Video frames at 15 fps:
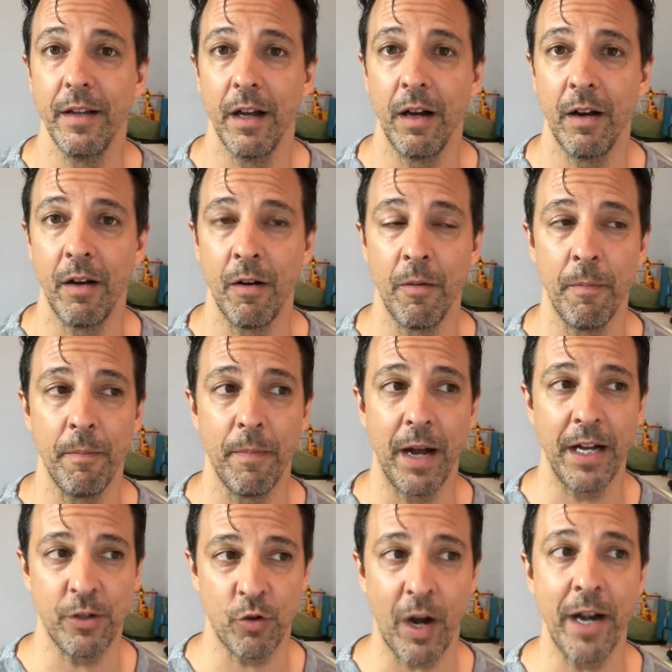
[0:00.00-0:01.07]

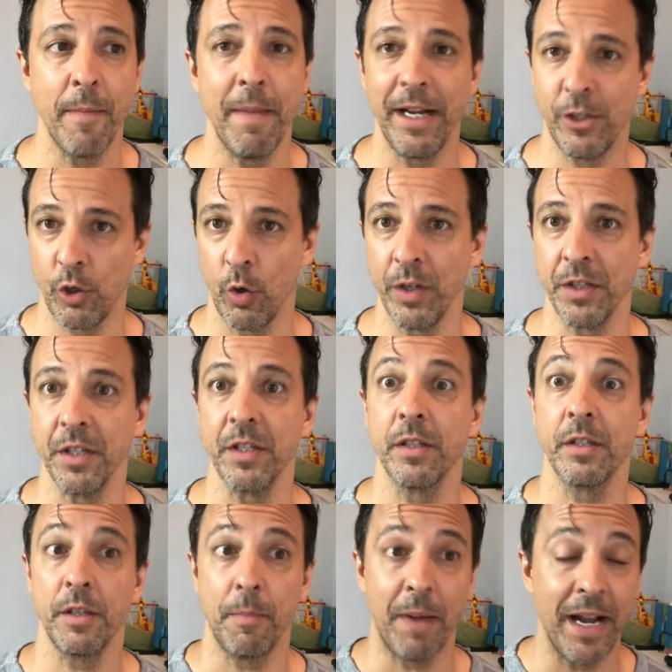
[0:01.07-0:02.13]
I try to make choices
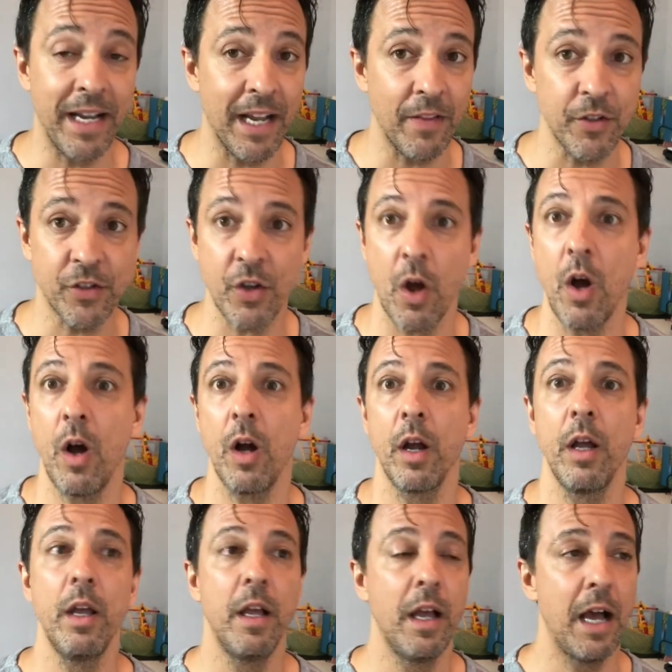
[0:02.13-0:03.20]
depending on the song,